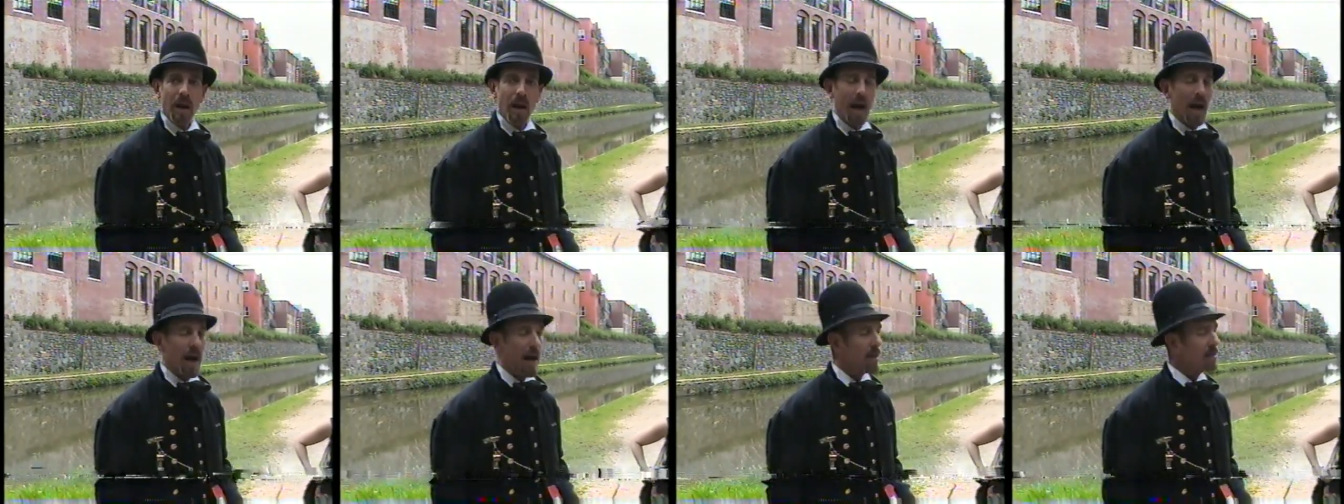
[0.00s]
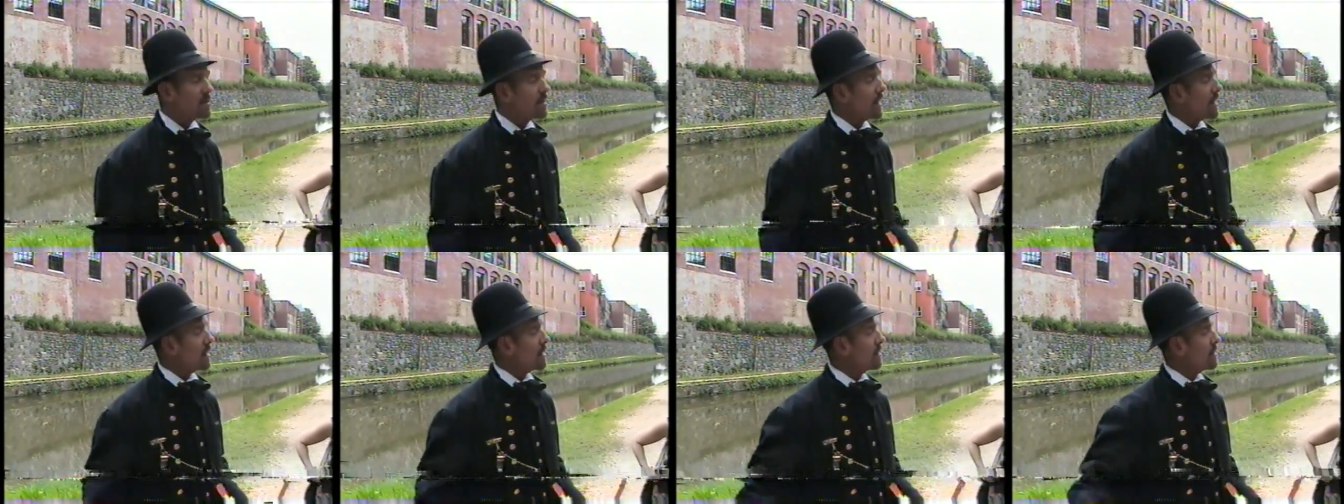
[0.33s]

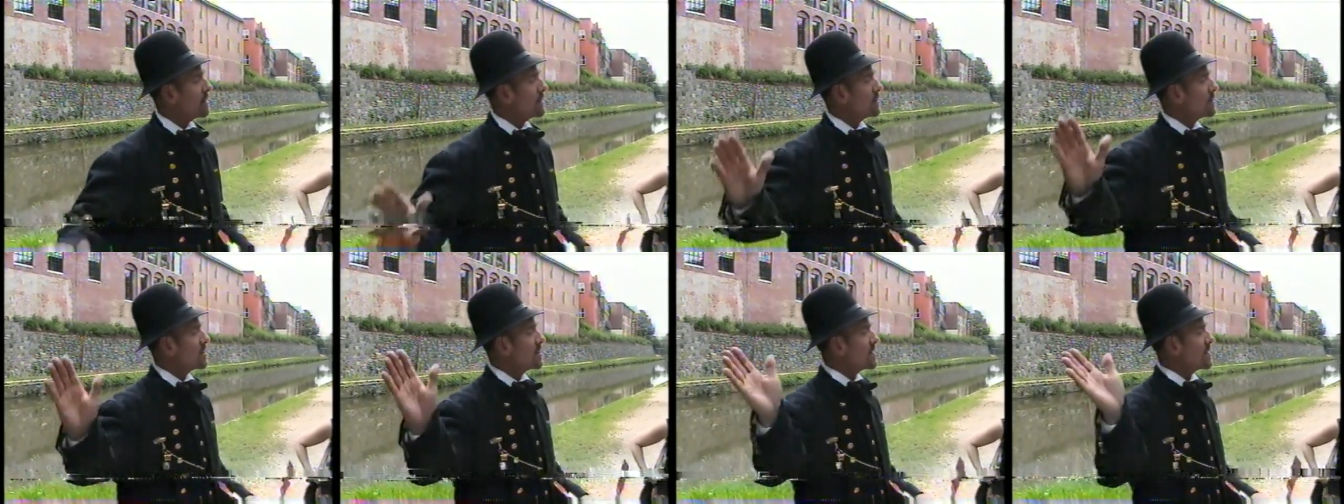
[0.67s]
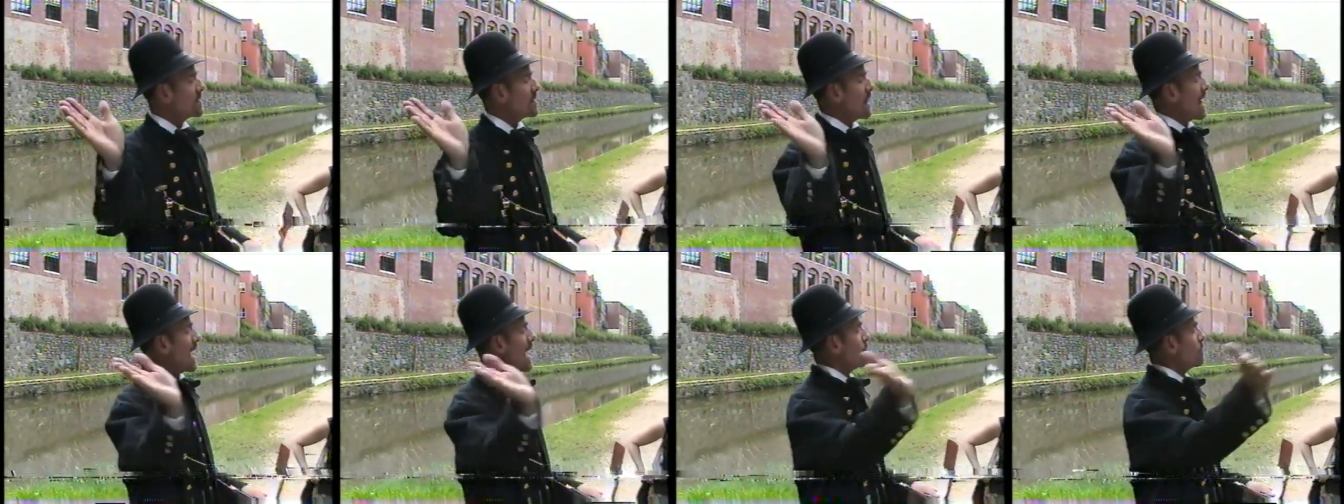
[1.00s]
Isaac
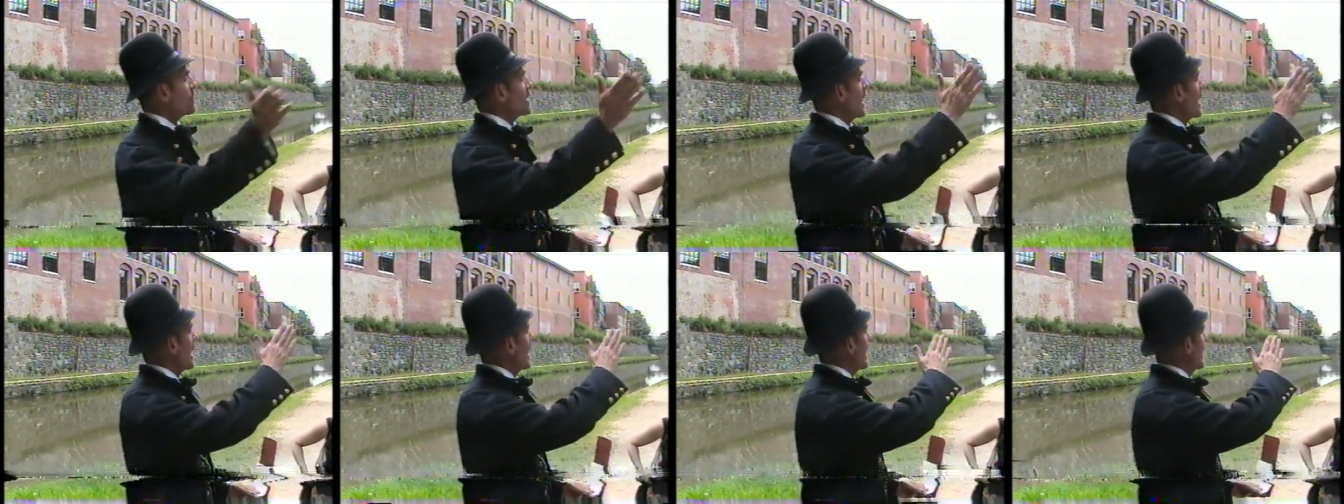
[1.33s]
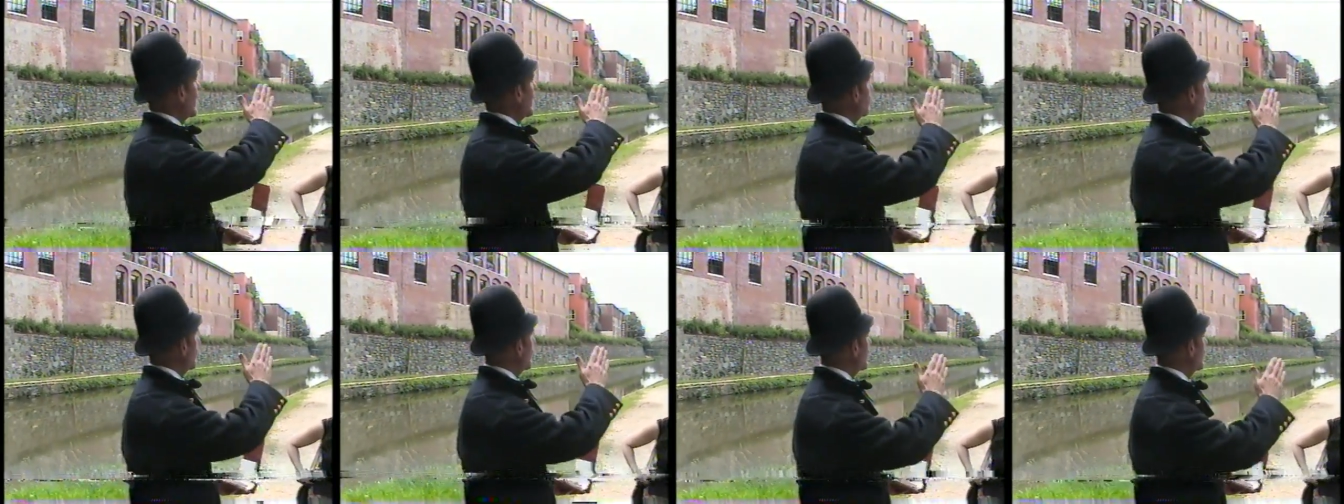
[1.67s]
slapped
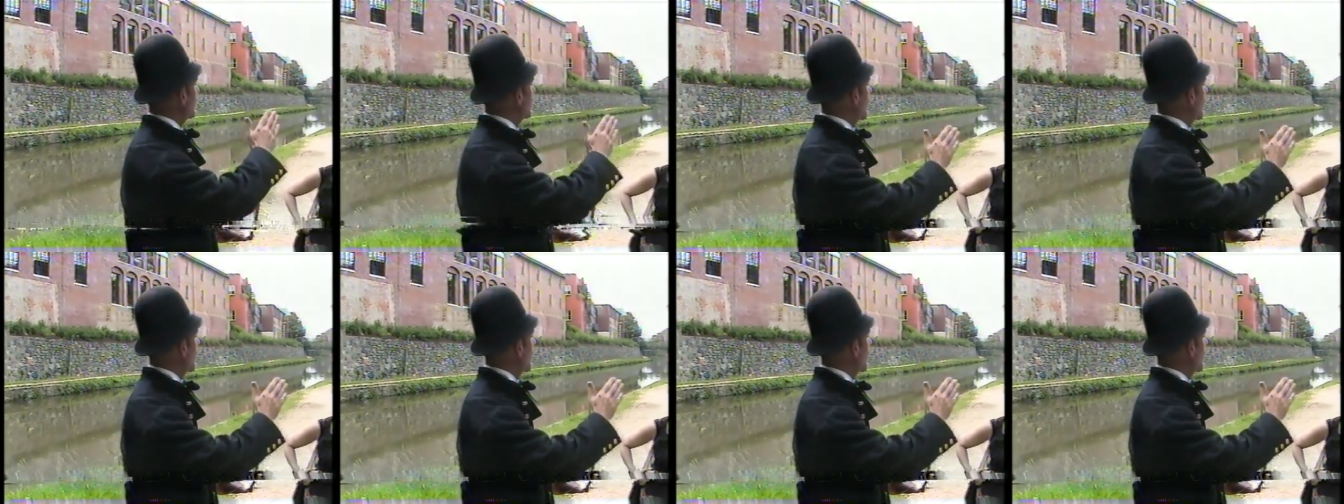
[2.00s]
Ann with his